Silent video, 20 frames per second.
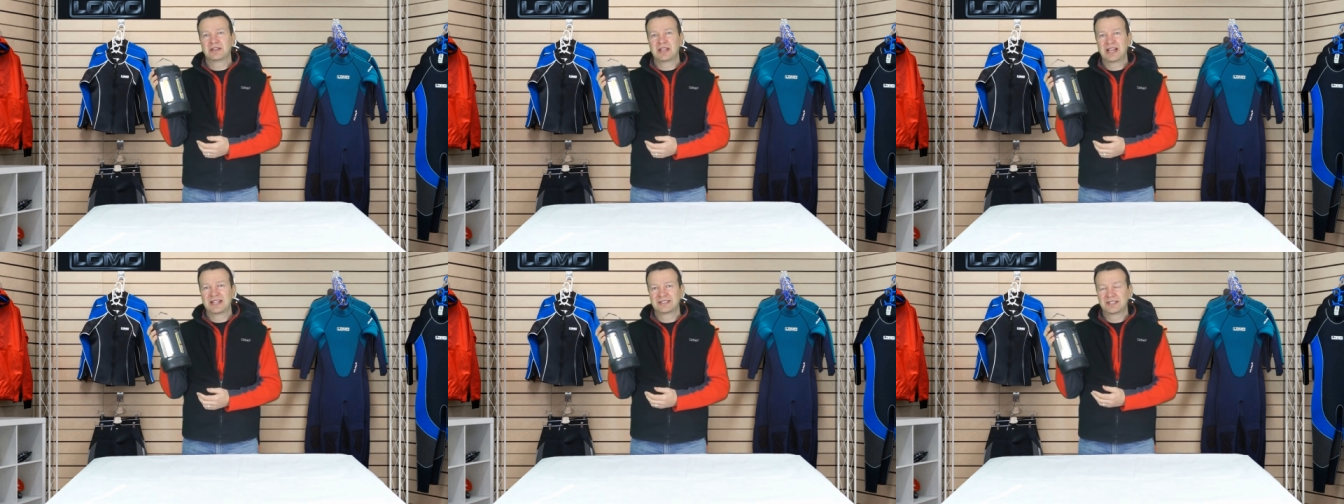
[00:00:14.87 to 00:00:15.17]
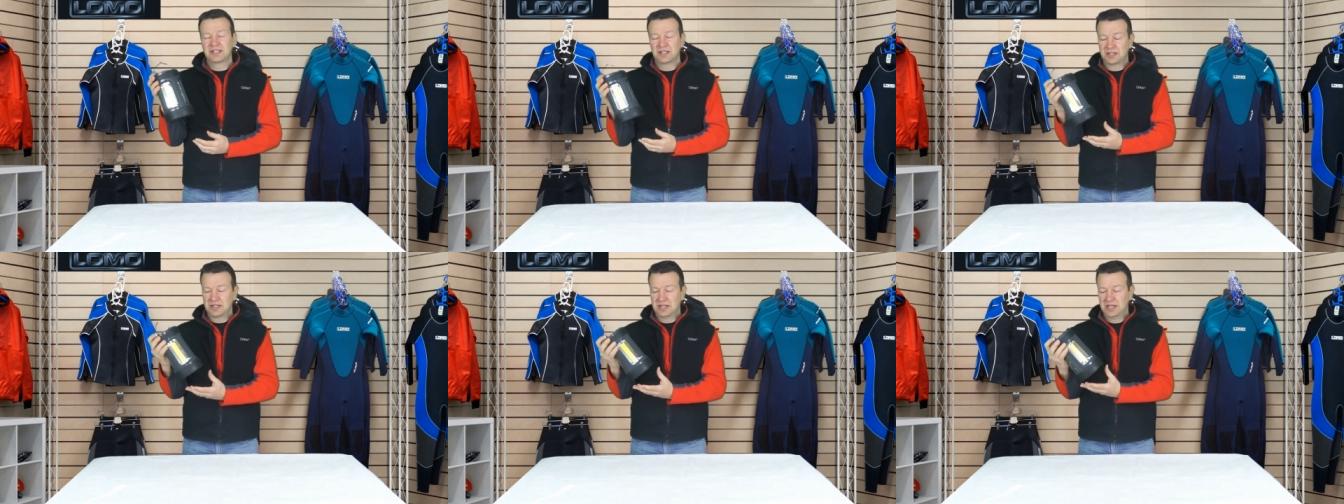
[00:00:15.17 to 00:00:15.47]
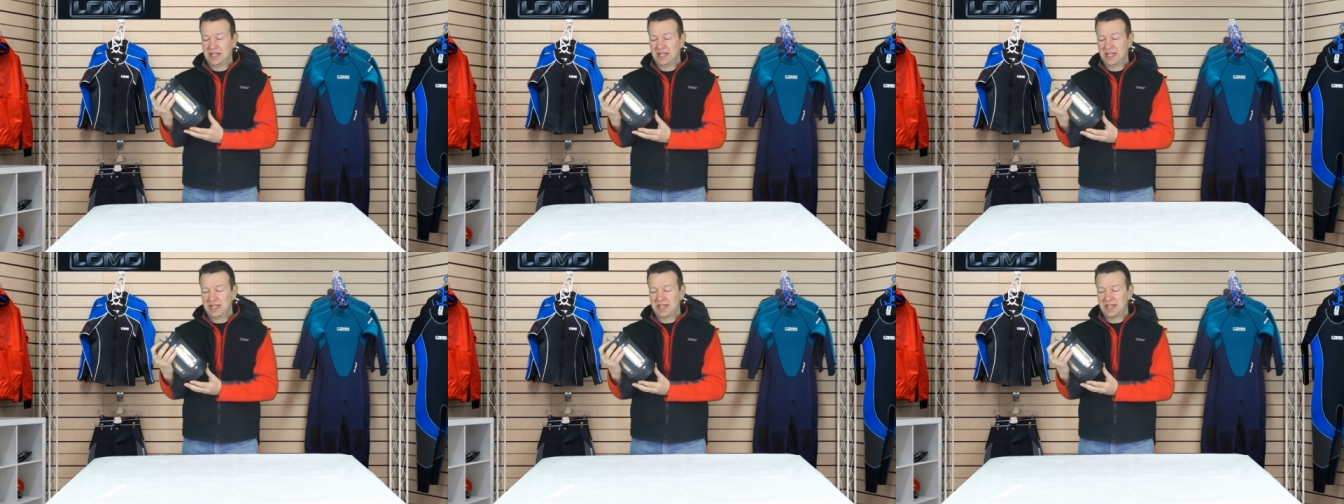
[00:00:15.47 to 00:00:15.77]
lantern
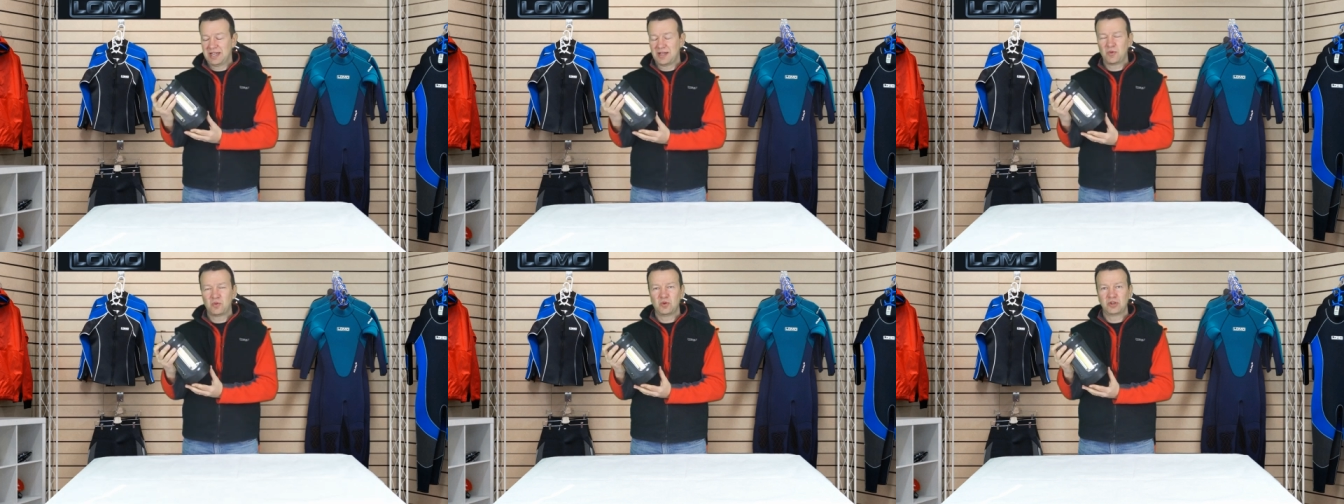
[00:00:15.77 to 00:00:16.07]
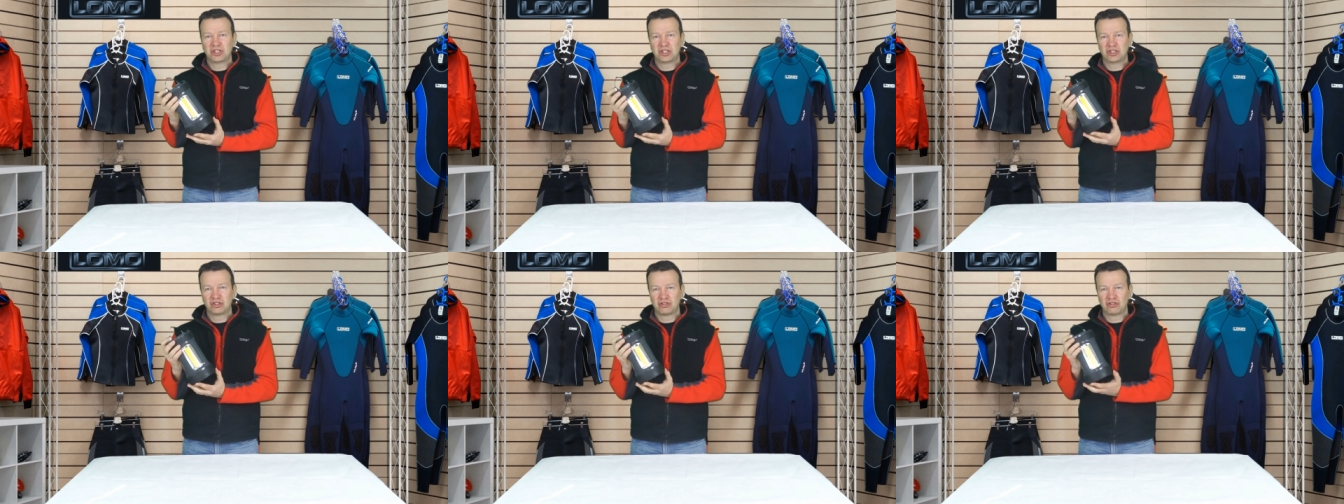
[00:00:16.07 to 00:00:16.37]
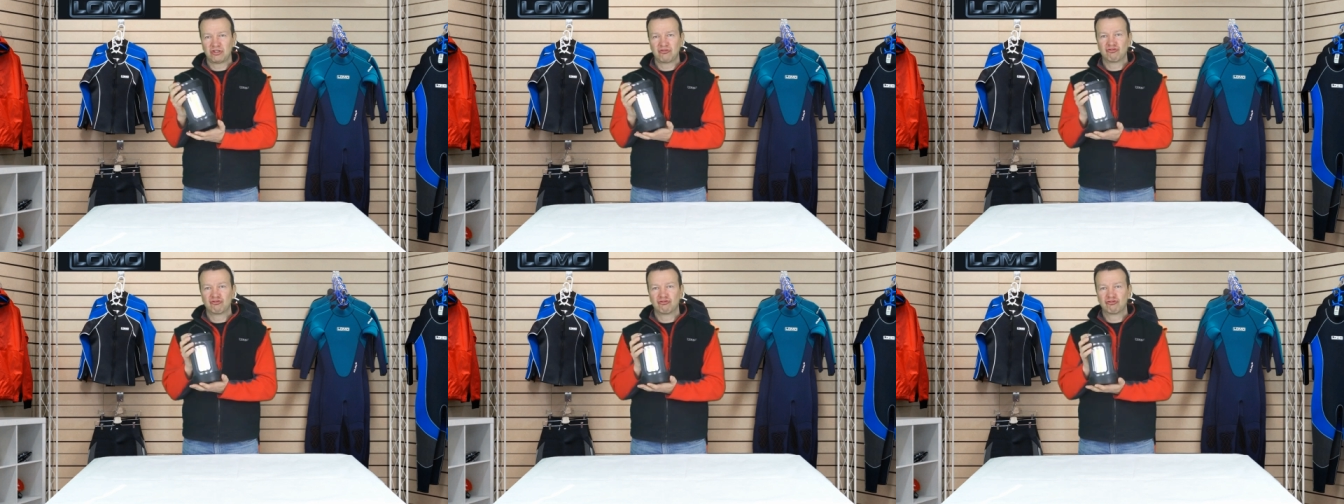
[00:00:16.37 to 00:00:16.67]
uh, which is
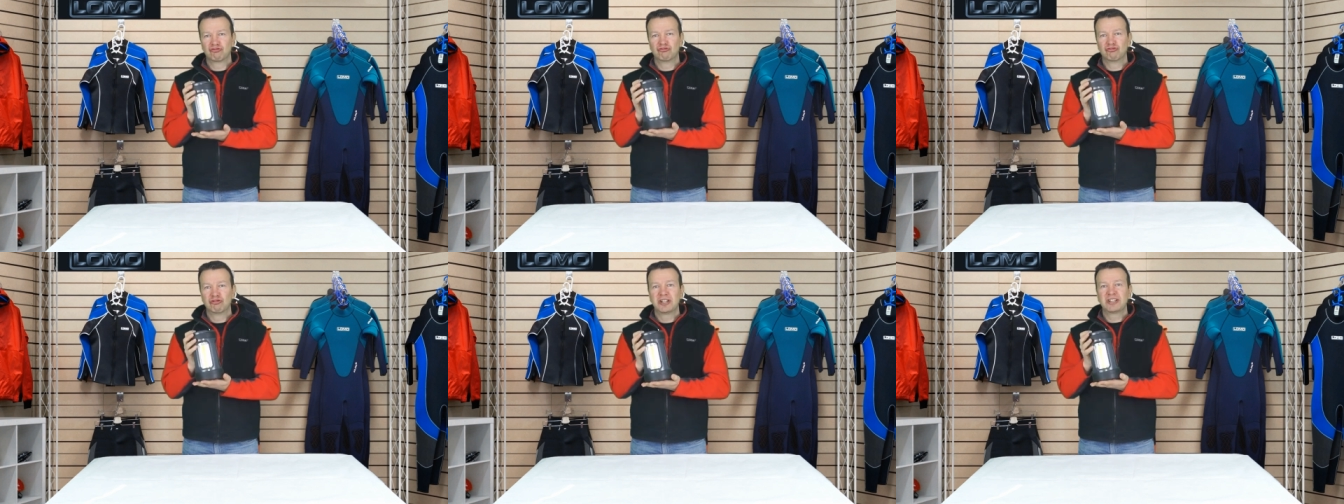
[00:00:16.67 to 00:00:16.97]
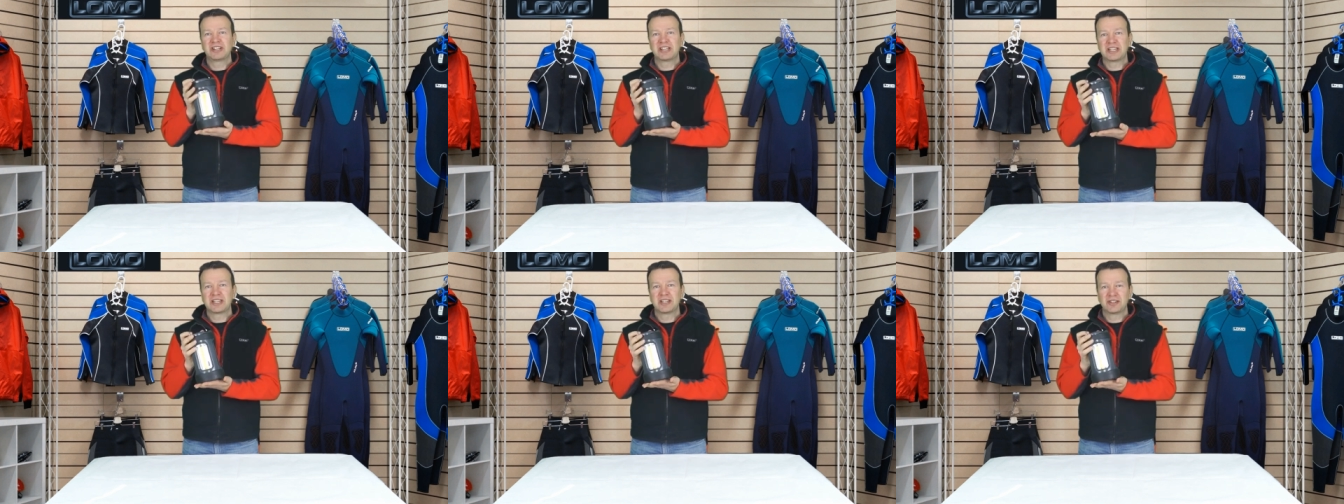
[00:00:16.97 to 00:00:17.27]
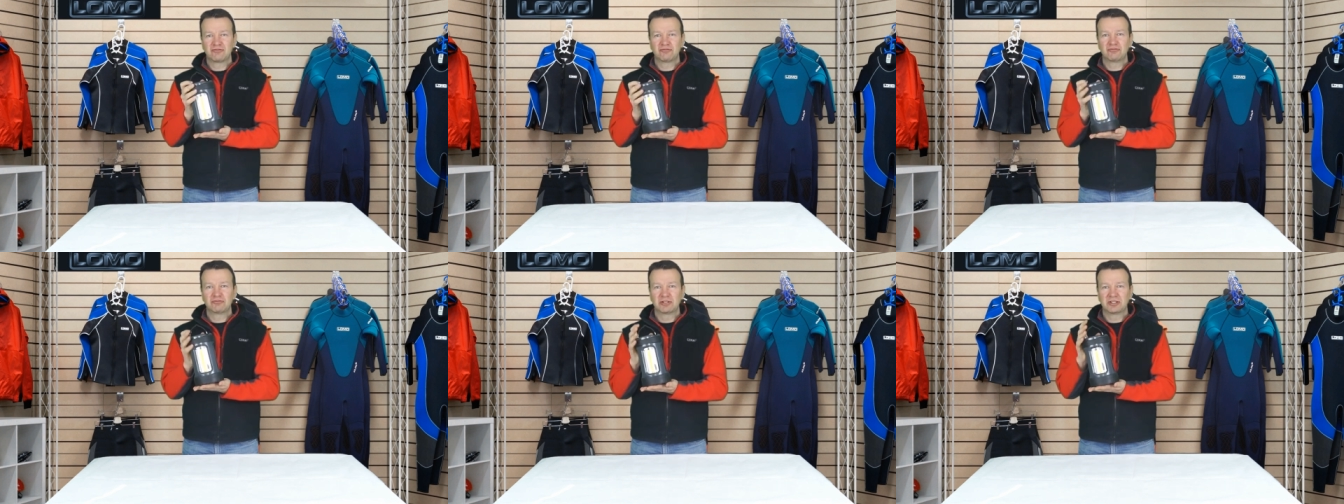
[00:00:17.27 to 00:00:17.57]
really
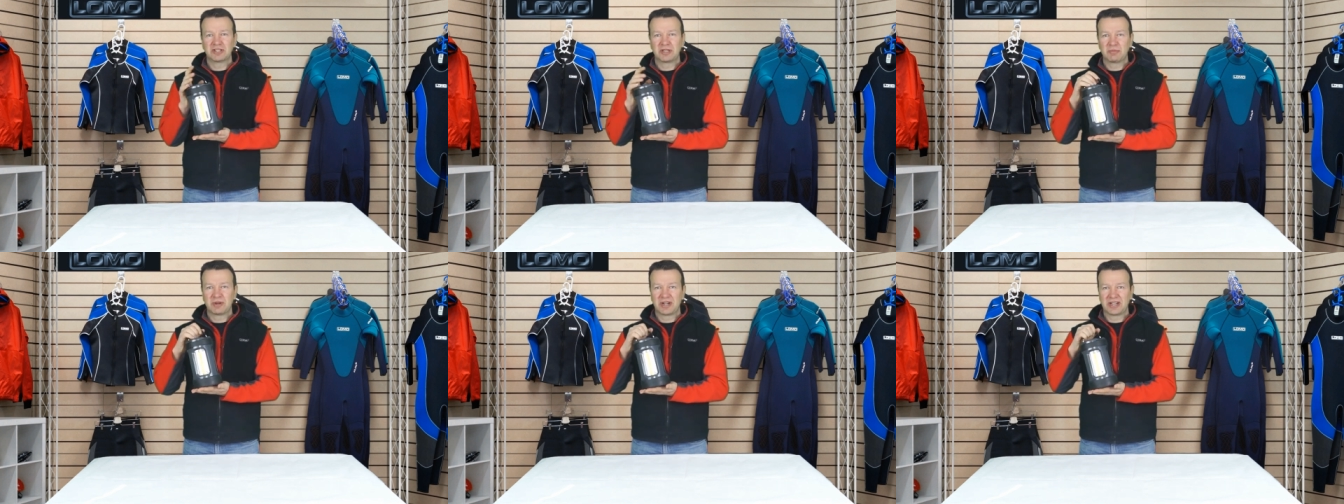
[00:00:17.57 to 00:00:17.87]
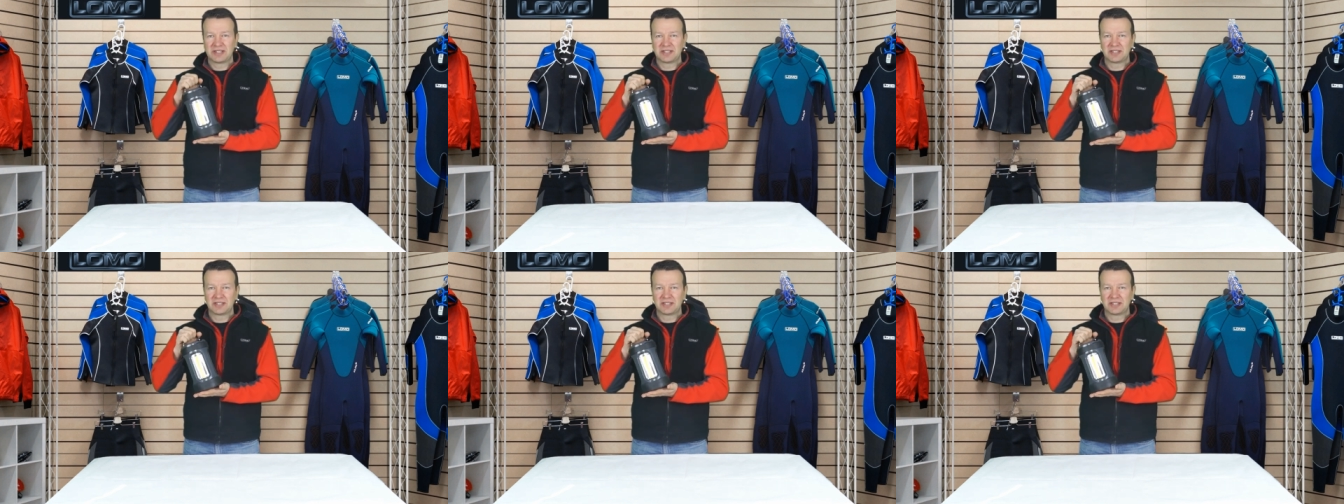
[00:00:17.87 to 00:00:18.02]
really bright.